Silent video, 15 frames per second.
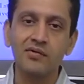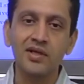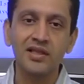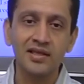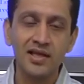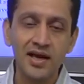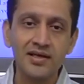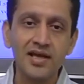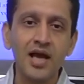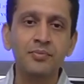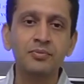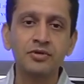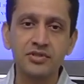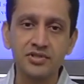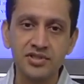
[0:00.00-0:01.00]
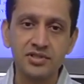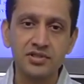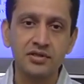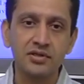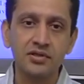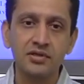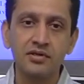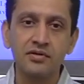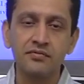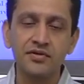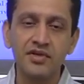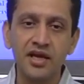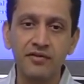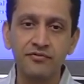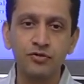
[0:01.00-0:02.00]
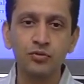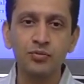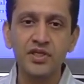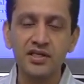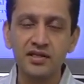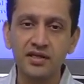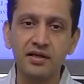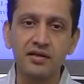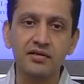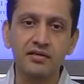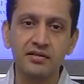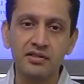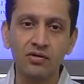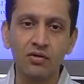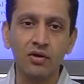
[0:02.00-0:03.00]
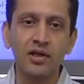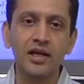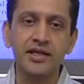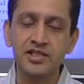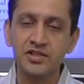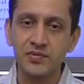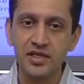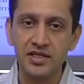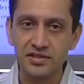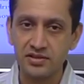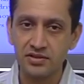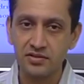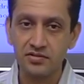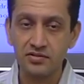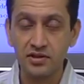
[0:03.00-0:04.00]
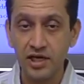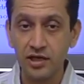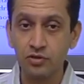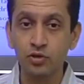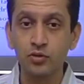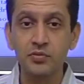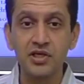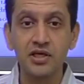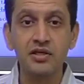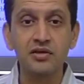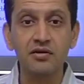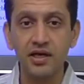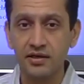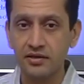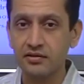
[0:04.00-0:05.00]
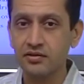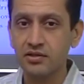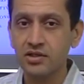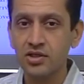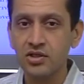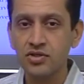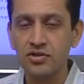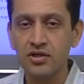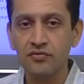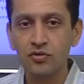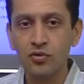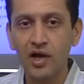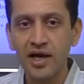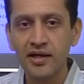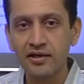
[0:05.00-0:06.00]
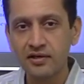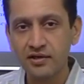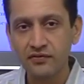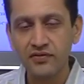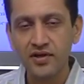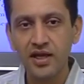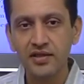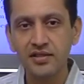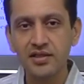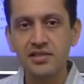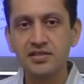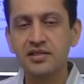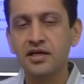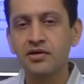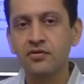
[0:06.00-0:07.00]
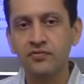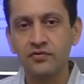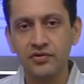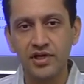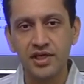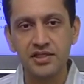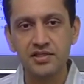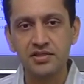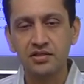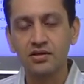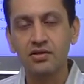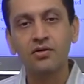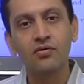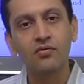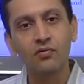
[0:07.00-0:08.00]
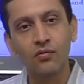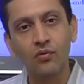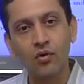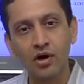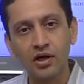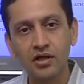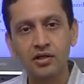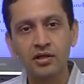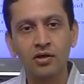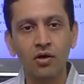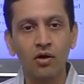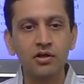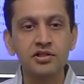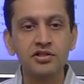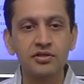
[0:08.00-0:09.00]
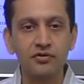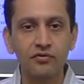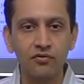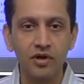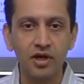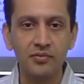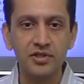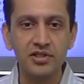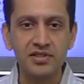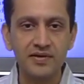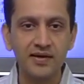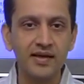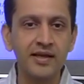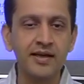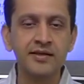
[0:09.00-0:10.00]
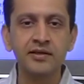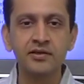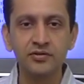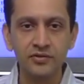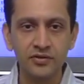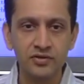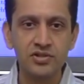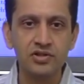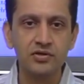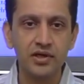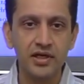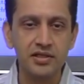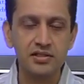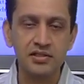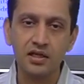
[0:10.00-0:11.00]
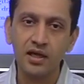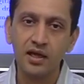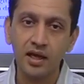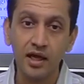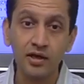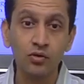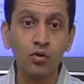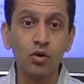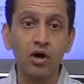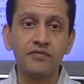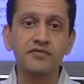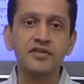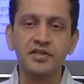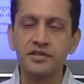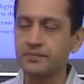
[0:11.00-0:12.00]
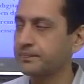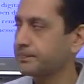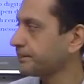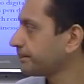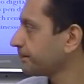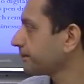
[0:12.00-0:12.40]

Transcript: When that happens, we have to be there in the online space. So that could be a trend. So you have to identify these kind of trends, what are the knowledge requirements related to those trends, and go after them.